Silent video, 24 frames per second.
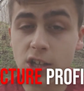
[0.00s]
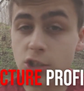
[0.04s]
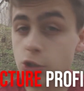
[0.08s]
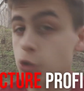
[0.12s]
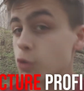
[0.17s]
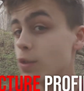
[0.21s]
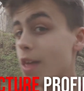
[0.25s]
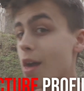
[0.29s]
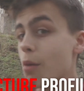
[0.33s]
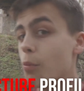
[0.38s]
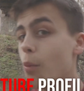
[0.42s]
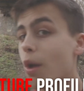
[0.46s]

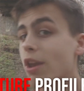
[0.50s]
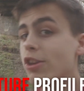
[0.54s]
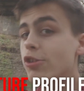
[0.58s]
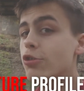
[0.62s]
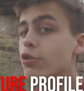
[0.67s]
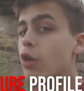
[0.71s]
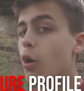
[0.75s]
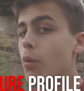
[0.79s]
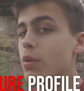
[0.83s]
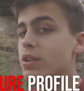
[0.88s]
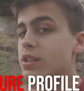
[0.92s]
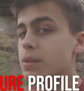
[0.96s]
so that when
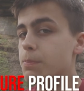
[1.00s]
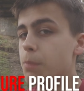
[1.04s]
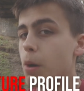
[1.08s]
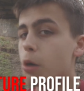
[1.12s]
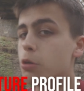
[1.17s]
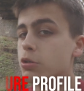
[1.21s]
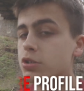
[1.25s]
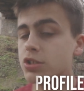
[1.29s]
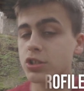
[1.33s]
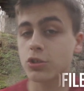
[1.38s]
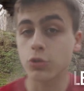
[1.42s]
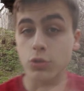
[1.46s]
you go into
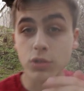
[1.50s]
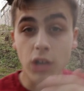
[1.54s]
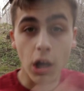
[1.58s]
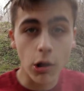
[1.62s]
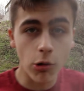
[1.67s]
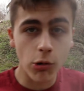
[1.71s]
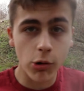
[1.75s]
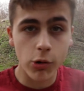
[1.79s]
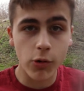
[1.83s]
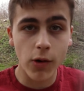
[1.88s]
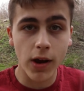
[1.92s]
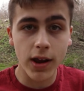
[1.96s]
post to
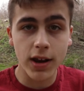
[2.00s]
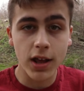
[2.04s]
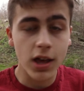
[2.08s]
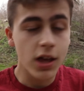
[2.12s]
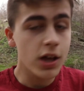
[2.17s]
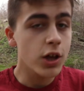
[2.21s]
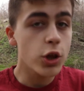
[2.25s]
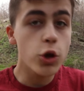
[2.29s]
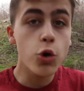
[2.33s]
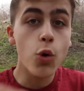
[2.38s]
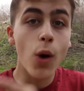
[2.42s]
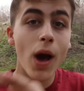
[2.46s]
color grade,
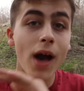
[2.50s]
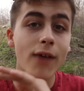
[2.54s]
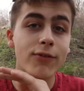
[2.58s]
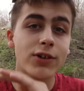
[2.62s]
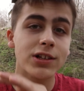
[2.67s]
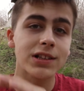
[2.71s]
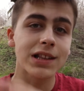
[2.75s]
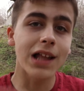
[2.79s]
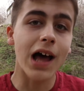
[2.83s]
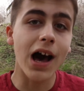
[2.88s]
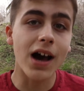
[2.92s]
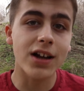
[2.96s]
you have
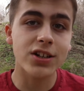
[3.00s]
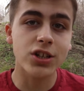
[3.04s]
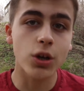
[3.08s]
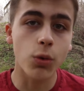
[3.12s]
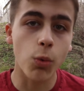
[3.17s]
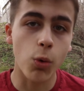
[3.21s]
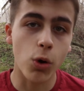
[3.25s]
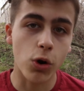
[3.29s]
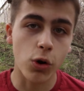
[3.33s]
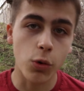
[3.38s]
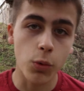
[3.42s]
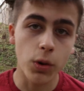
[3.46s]
a lot to
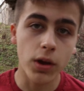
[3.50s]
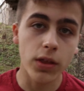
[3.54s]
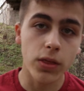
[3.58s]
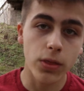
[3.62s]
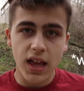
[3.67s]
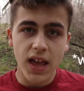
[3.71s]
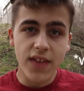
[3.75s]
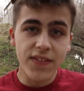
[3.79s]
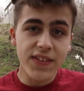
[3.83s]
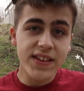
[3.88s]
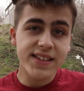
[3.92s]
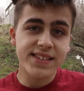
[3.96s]
work with.
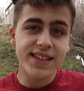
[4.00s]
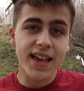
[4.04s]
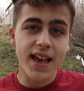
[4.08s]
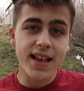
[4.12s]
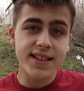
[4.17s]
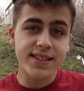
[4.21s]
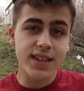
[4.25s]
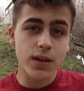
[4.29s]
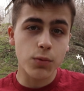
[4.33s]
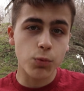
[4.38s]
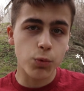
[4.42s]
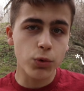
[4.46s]
In this
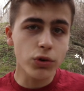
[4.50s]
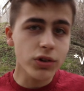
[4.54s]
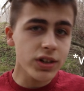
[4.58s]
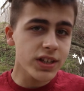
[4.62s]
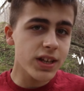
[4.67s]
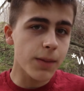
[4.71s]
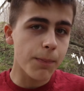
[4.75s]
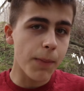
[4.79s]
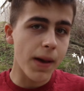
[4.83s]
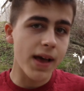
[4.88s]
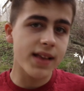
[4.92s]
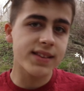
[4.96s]
case, it really
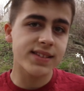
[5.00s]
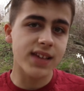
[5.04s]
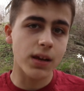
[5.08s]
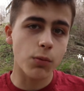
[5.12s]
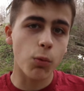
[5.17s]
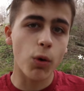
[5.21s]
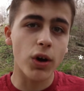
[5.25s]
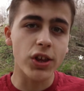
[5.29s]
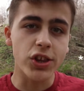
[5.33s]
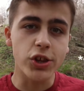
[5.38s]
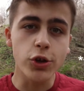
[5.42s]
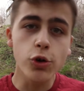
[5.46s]
depends
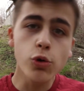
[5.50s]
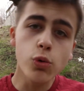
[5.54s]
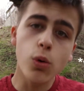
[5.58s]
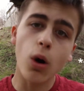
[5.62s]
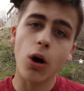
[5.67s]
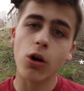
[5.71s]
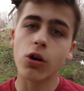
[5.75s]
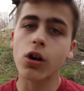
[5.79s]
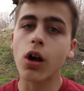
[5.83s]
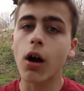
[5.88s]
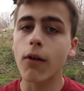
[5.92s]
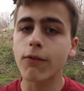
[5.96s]
on what
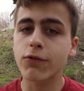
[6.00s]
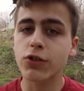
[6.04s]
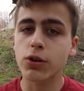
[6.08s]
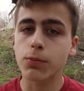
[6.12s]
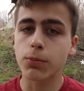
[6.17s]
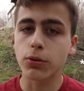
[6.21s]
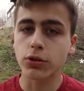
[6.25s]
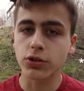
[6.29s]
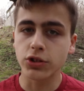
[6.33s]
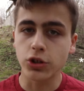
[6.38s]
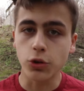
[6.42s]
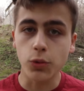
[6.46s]
you are
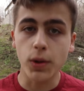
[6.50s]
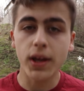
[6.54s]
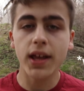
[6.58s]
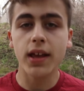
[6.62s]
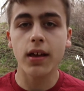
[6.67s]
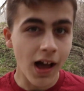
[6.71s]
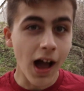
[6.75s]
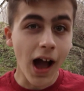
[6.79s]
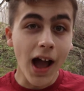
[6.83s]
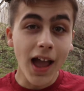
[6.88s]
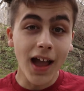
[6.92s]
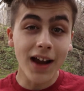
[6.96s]
comfortable
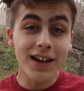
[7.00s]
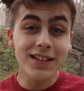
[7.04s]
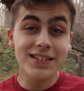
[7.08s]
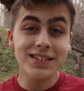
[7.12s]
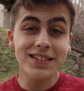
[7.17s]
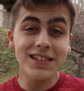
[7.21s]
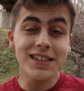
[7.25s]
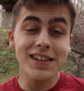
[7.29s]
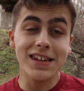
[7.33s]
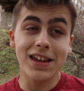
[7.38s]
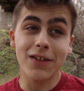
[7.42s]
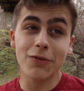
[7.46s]
doing. I
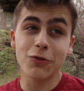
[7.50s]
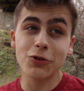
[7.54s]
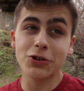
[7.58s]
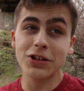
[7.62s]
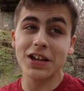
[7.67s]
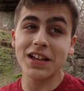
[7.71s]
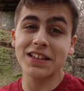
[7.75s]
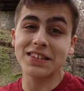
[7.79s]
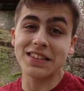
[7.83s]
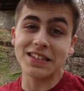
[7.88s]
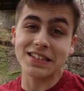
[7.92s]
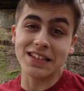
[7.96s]
honestly never
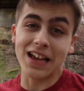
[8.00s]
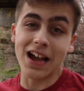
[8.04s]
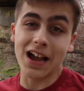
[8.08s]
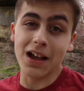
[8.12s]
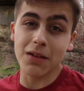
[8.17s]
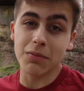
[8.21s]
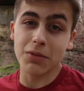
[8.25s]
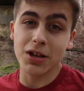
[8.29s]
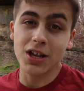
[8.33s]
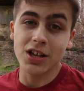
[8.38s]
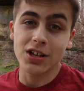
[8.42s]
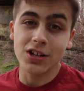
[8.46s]
take the
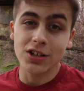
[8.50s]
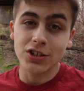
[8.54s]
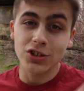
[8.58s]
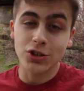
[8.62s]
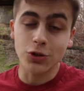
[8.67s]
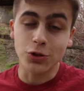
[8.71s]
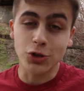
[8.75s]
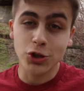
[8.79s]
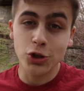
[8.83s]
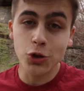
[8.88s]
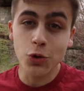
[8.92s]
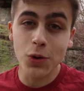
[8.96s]
time
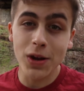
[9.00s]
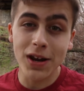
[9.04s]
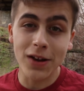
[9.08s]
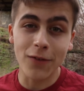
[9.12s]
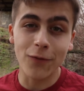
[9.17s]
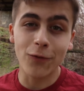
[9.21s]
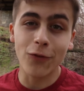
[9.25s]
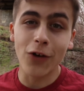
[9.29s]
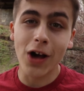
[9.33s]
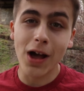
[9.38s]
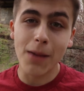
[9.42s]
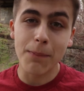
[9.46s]
to shoot in
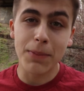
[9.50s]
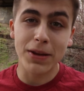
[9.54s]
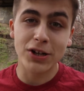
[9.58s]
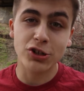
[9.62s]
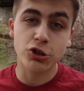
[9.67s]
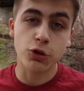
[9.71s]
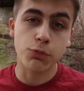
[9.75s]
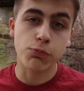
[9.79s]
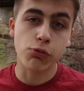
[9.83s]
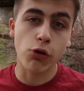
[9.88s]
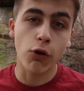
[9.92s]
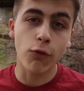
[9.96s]
a flat
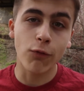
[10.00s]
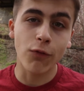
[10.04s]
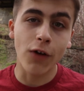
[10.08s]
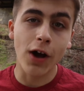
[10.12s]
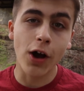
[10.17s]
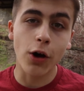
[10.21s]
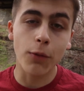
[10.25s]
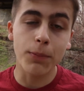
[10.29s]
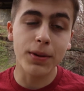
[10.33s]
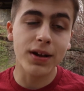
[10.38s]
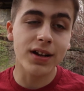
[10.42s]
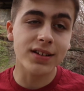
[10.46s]
picture
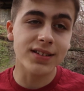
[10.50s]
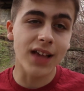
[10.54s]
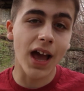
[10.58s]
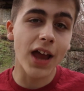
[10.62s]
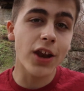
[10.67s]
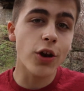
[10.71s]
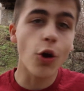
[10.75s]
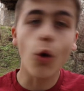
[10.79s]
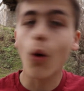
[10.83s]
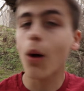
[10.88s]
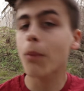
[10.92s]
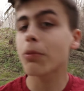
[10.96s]
profile because
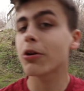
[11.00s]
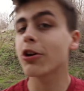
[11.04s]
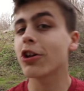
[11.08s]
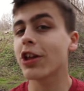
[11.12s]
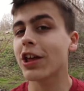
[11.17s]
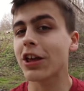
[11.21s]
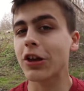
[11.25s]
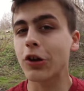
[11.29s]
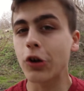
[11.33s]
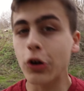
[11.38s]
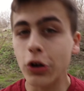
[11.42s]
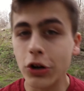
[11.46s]
I know I'm
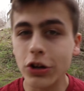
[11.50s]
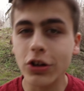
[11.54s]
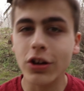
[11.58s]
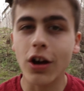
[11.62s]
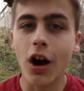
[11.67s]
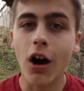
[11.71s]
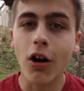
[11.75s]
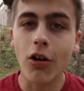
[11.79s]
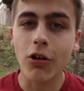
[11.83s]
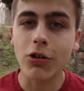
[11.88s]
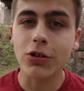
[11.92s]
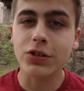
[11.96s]
getting good
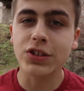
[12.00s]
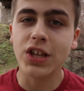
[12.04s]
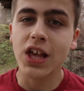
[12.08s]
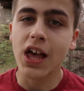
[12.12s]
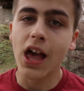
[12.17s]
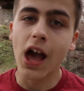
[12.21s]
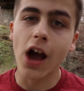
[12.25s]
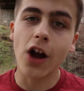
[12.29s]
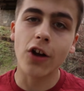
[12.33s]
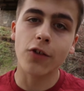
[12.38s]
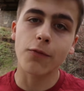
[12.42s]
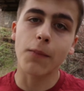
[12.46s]
colors
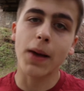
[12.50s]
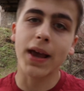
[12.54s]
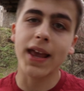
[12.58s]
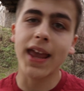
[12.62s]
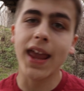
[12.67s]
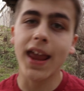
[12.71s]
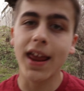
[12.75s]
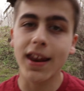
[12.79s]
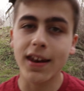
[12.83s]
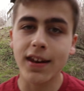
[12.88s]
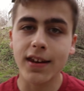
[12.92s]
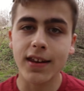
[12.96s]
out of my
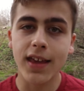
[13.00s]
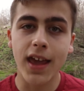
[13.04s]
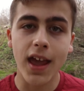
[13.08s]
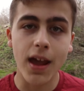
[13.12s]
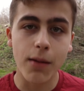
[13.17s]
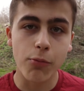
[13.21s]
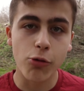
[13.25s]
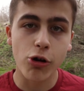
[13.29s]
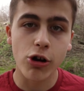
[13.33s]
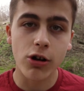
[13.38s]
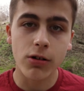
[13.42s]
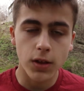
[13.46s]
Canon
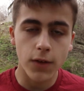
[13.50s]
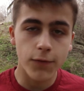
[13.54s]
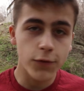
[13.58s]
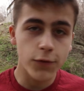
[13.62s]
camera. If